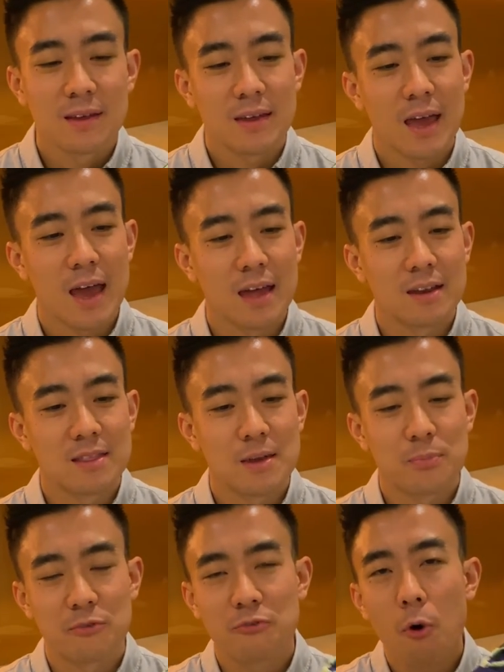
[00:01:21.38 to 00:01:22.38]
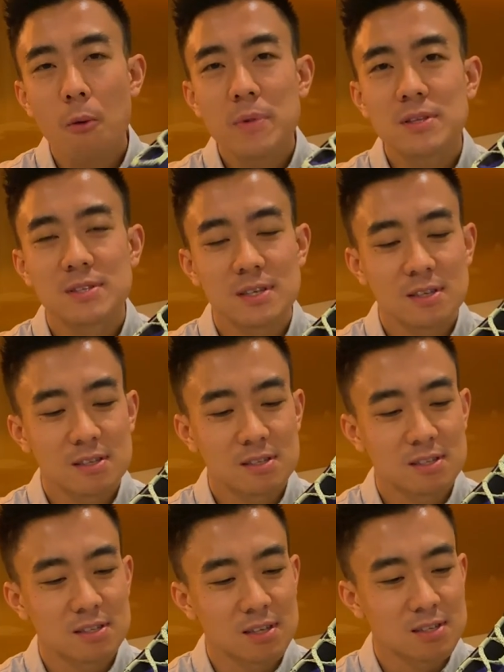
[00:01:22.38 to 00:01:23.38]
and their performance is
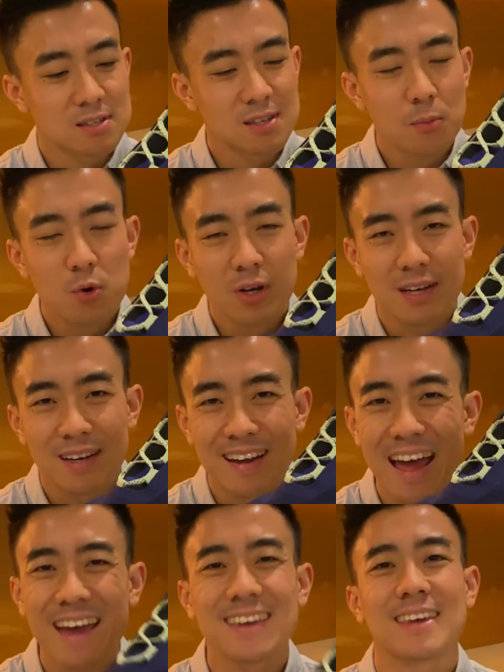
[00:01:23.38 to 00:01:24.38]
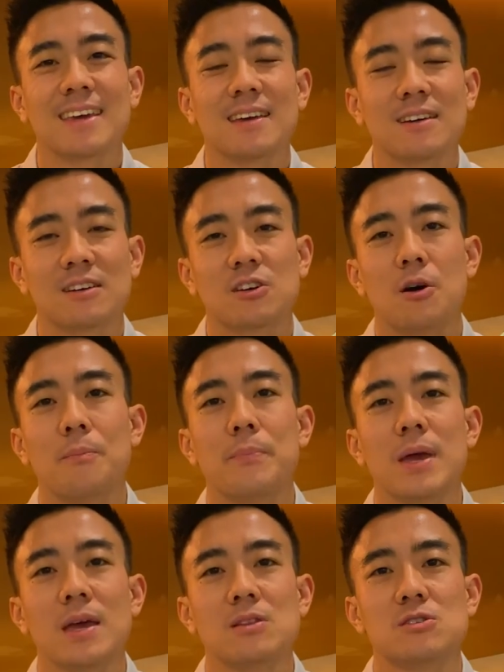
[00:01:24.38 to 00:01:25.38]
somewhat lacking
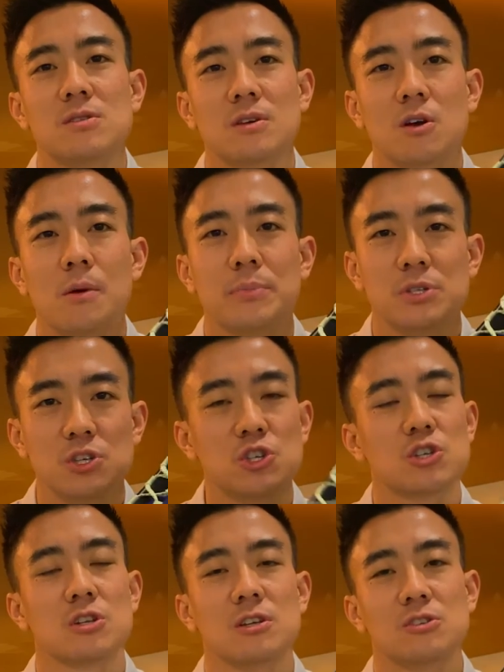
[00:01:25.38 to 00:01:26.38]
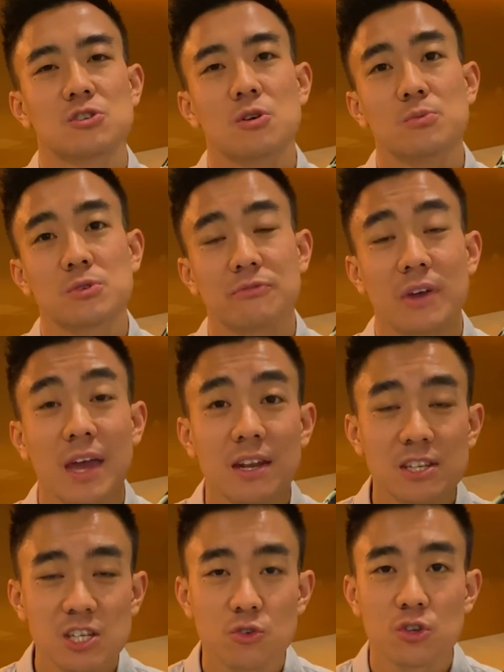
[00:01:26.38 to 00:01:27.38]
compared to the competition in terms of
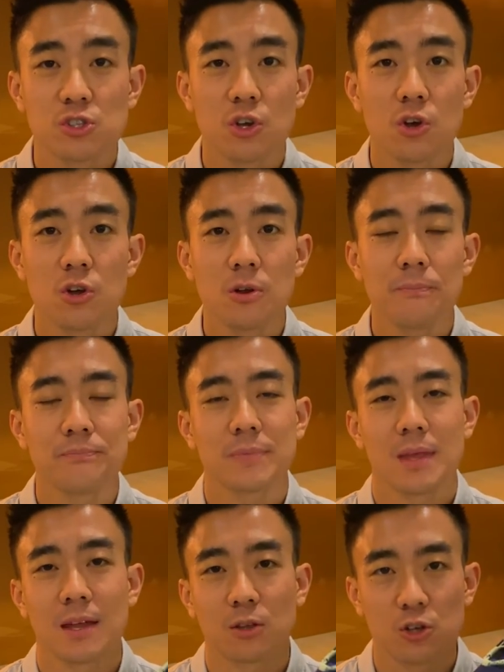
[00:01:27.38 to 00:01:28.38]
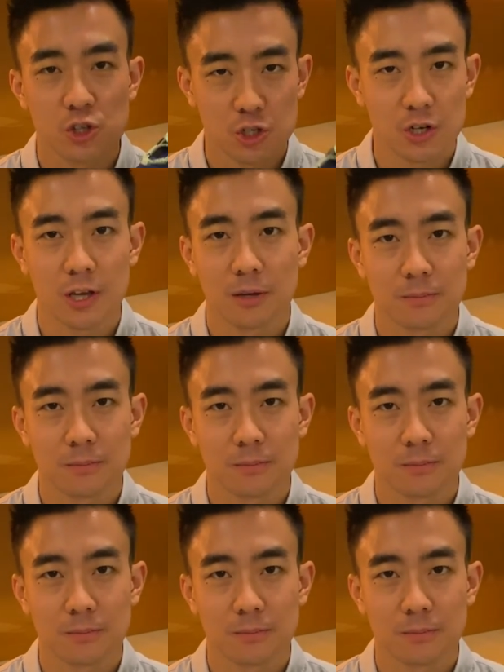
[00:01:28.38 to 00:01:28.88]
energy return and cushioning.